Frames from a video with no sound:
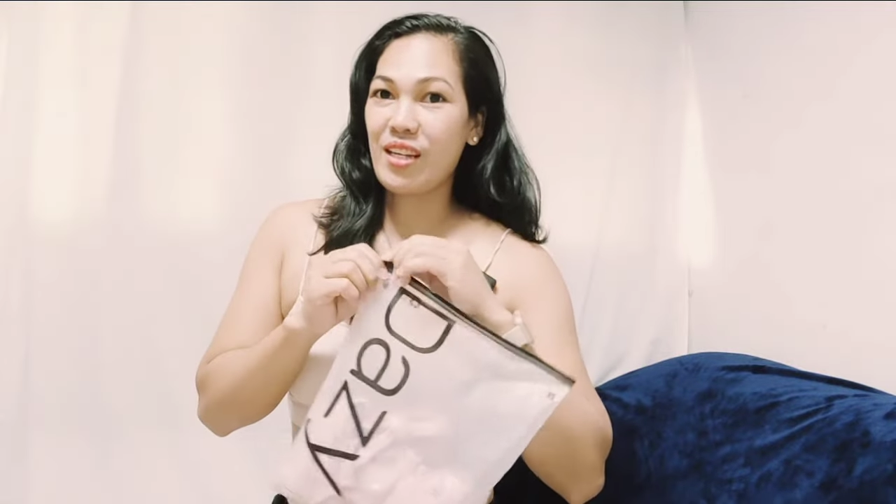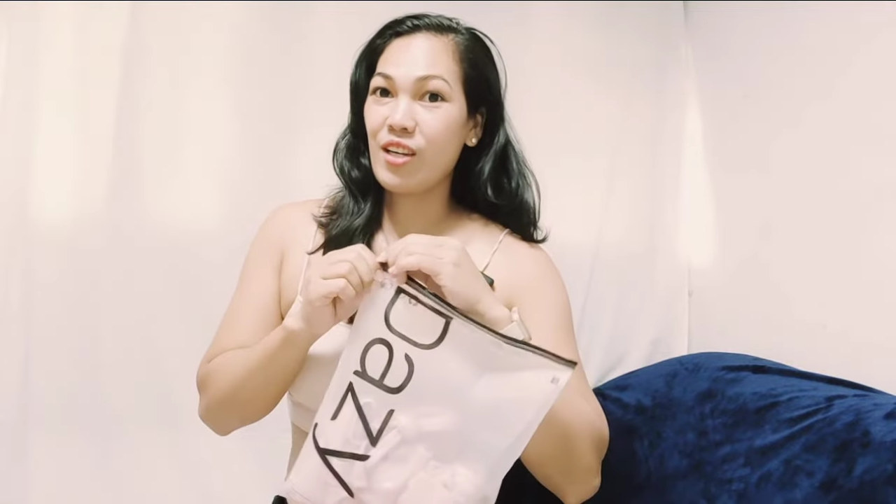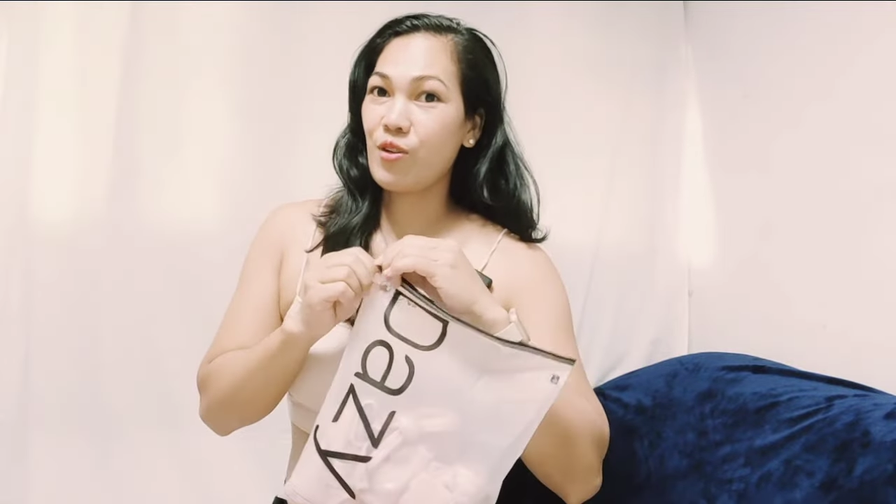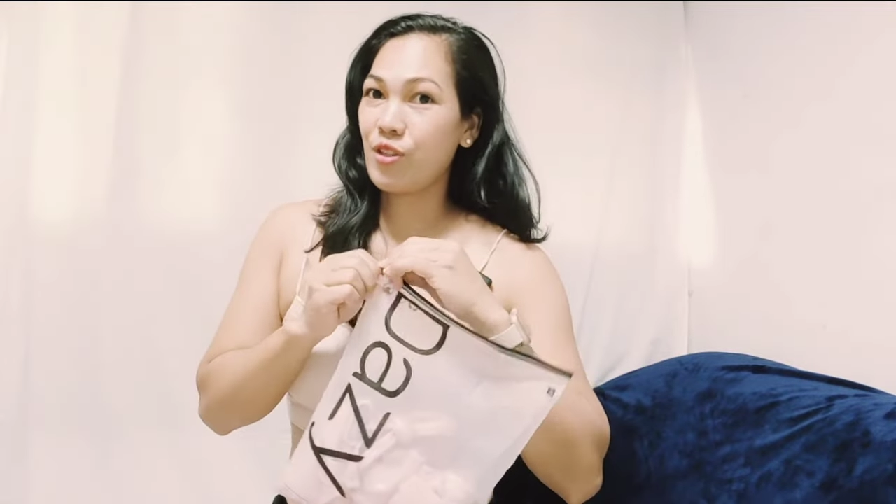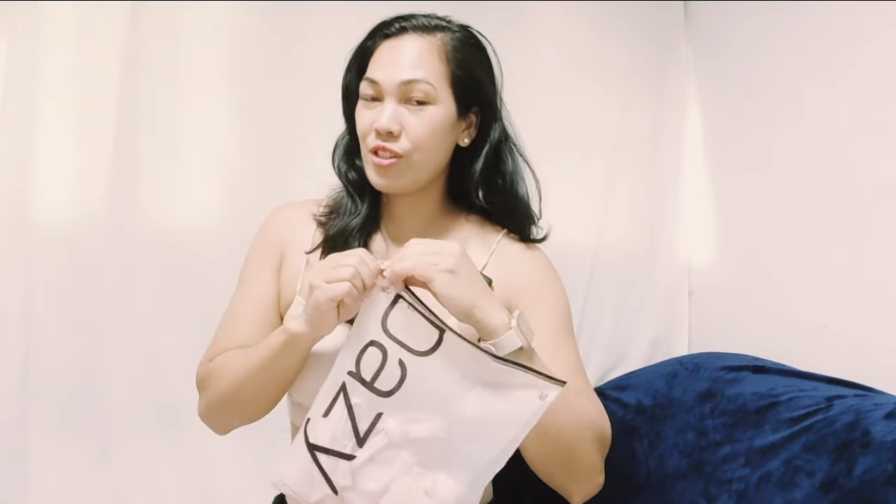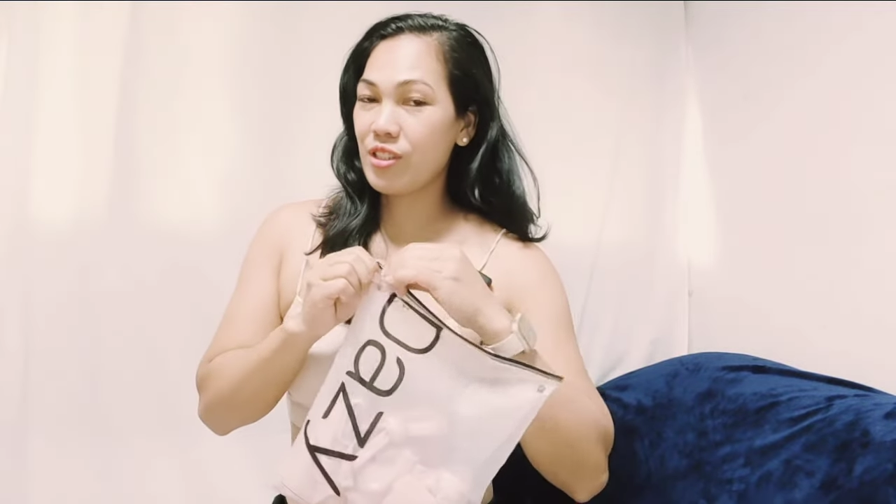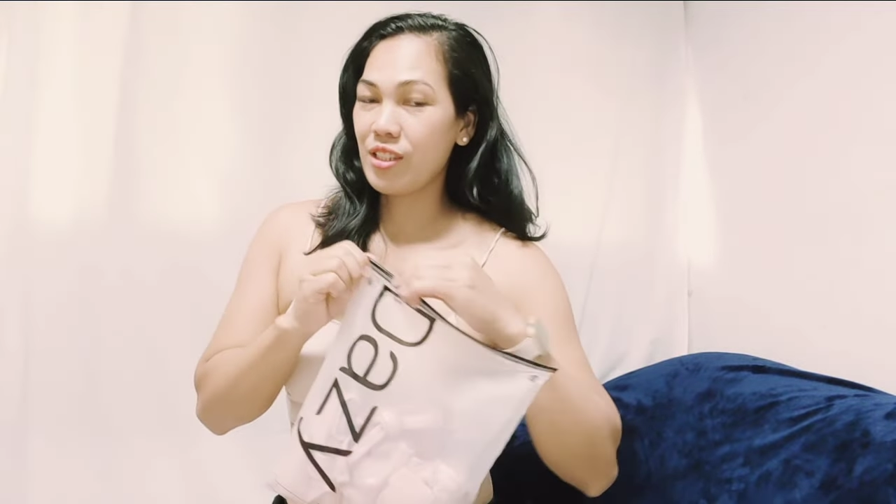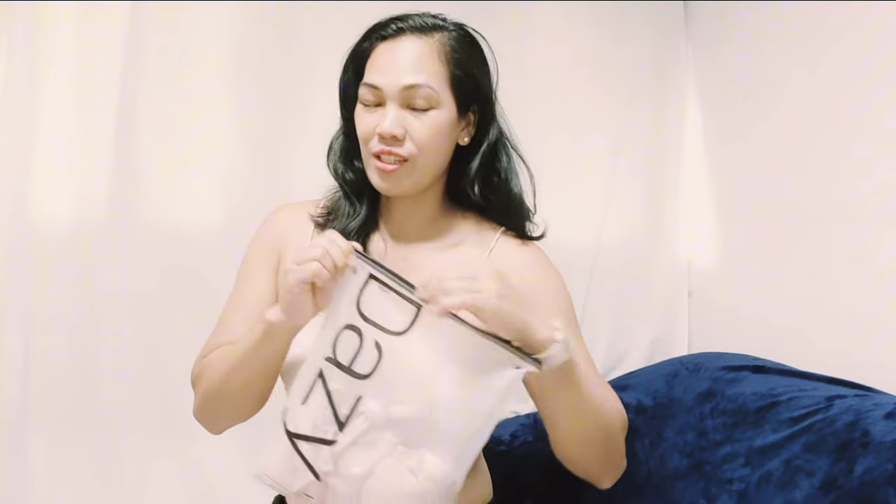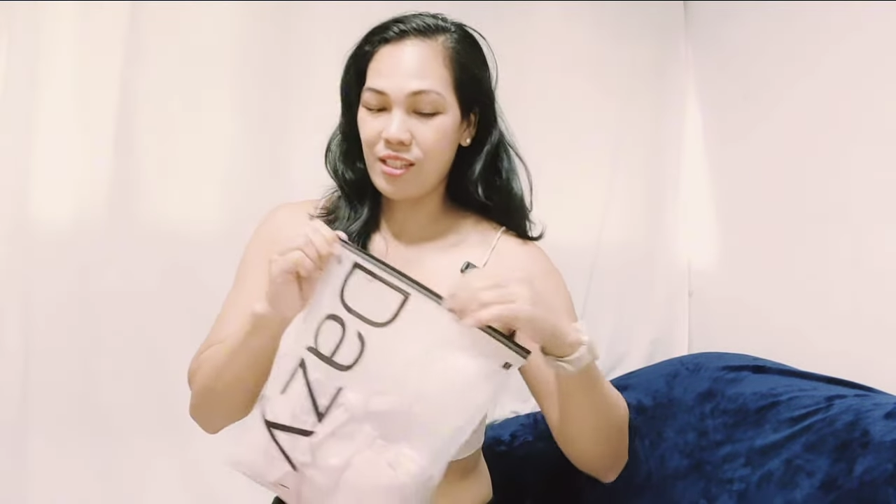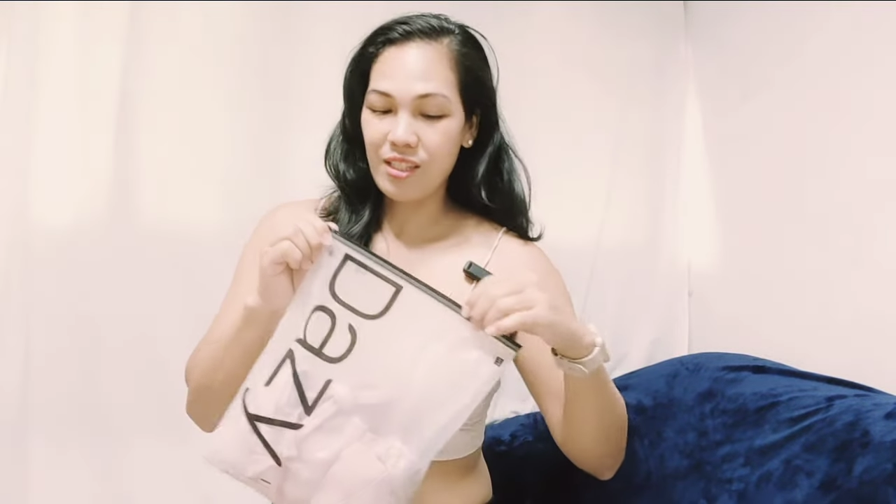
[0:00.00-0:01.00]
I ordered
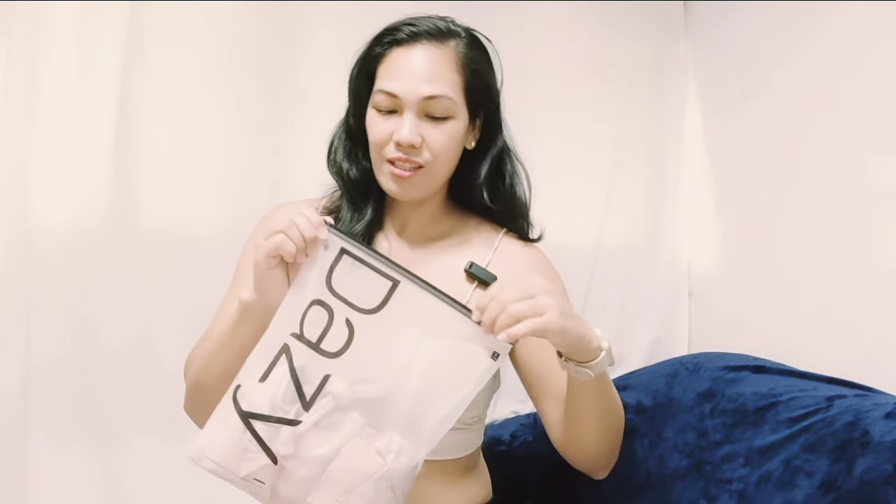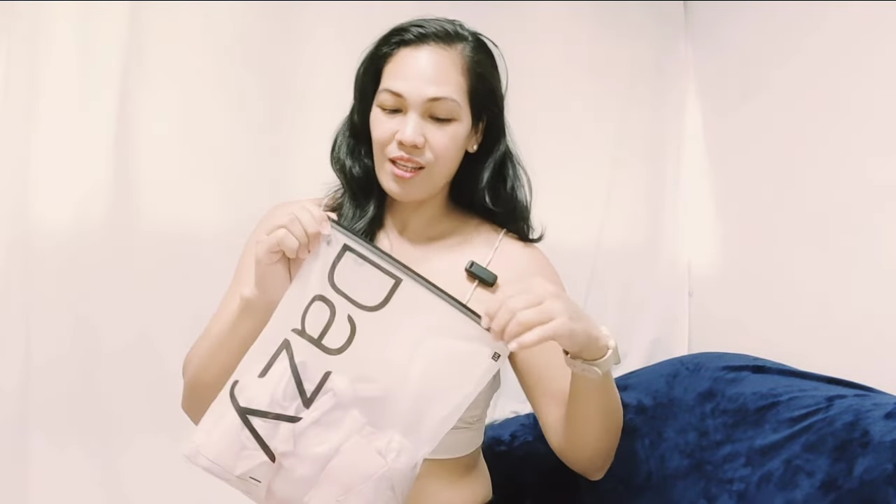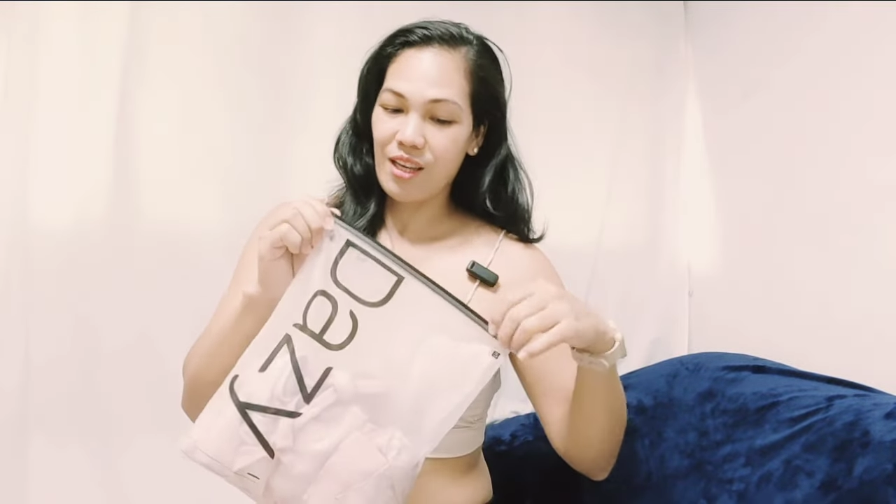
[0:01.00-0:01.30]
it